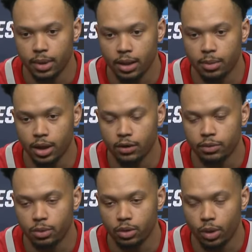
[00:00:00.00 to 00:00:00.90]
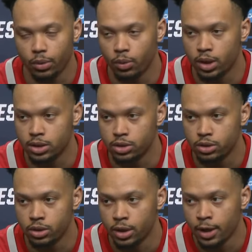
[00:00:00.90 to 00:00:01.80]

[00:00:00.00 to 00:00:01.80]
make them uncomfortable the way we wanted to,